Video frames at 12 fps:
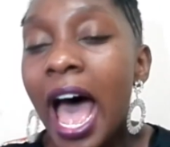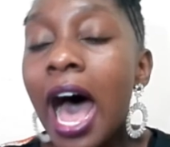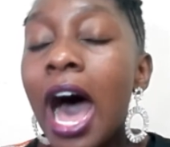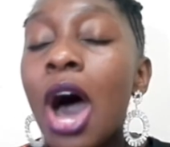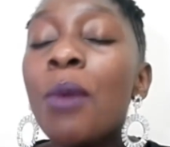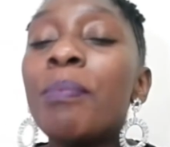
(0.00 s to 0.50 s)

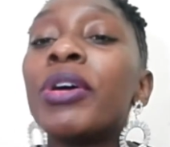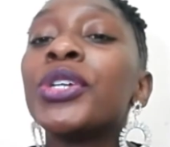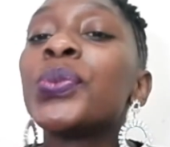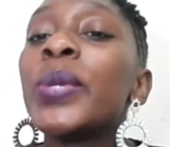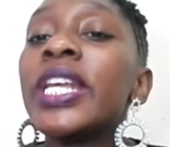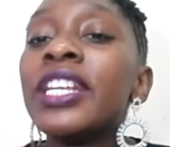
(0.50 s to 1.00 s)
How
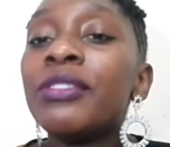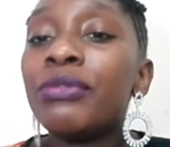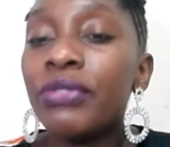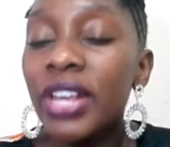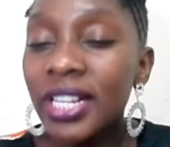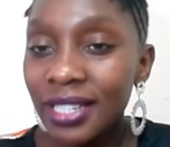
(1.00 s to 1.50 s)
about we
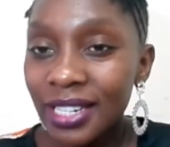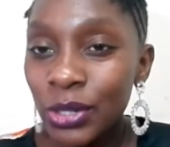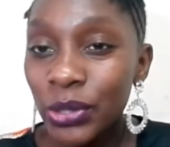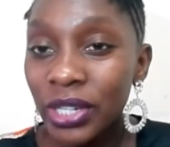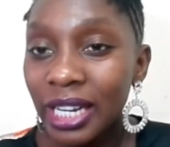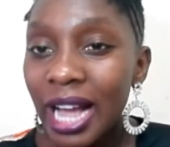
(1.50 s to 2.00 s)
invest
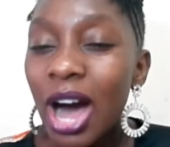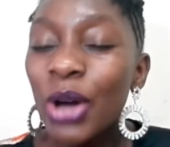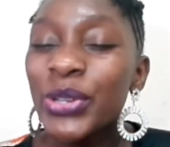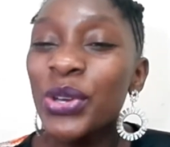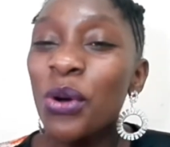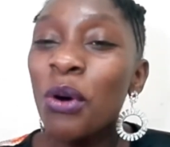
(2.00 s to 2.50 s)
into a
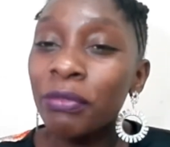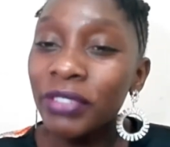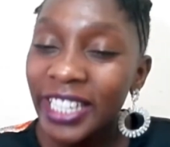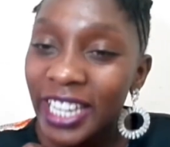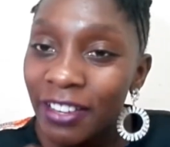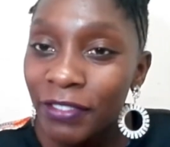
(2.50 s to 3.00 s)
culture
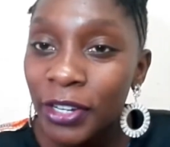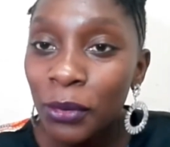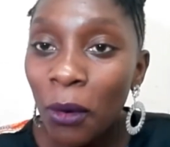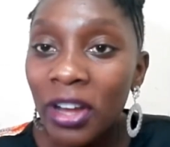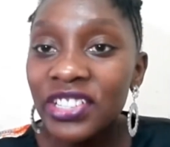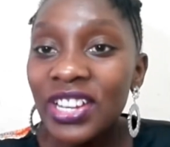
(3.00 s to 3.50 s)
of giving
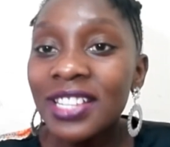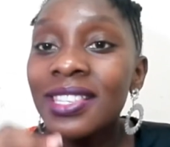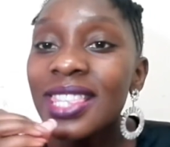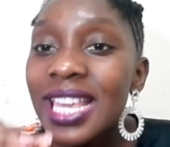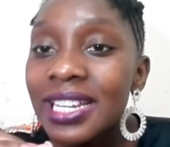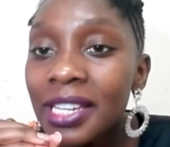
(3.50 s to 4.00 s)
God
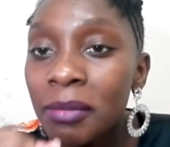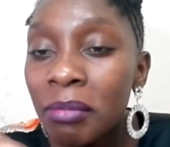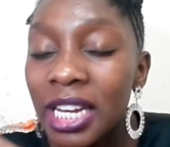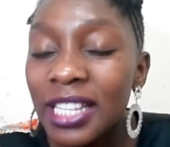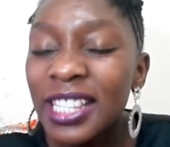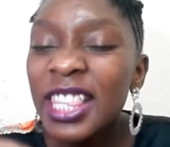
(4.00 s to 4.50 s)
just 30 minutes,